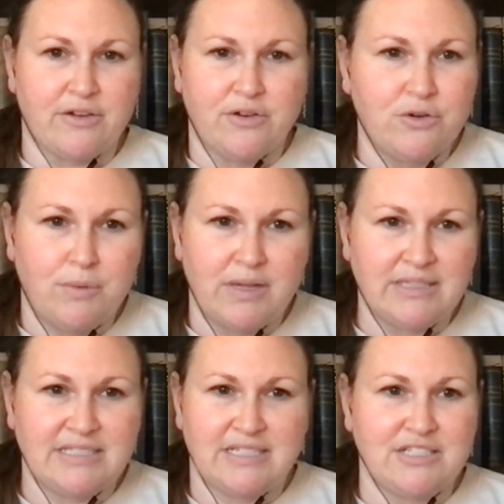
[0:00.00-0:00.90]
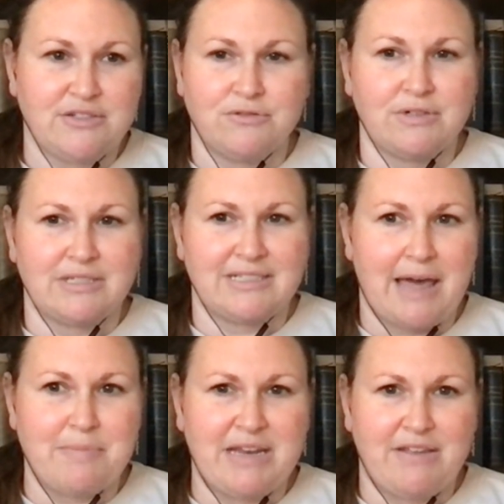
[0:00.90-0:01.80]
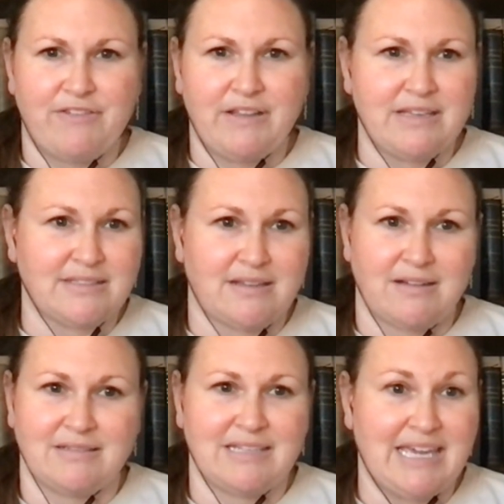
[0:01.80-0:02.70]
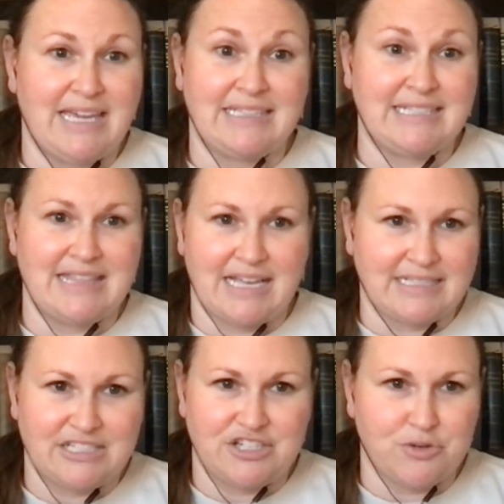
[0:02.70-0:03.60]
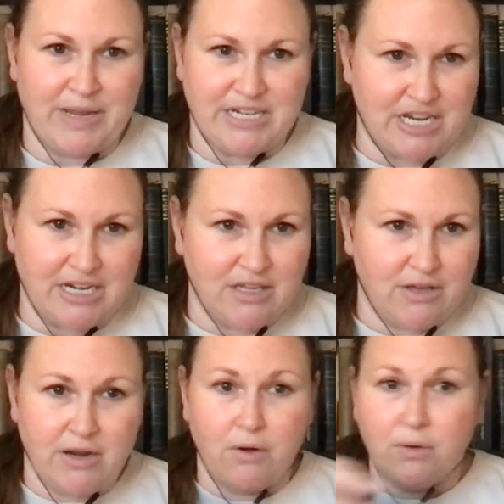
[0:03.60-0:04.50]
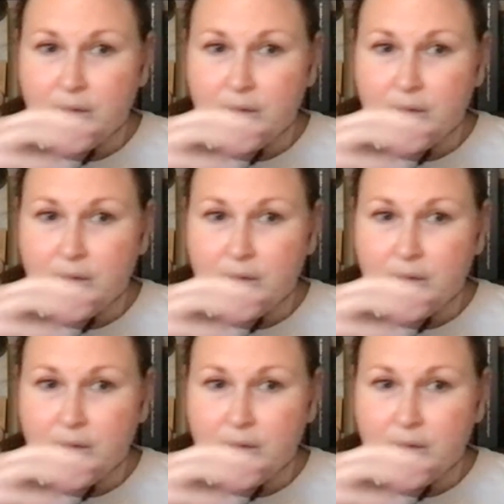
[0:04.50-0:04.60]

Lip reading: who wants to do that many fillings on kids in that situation, you know?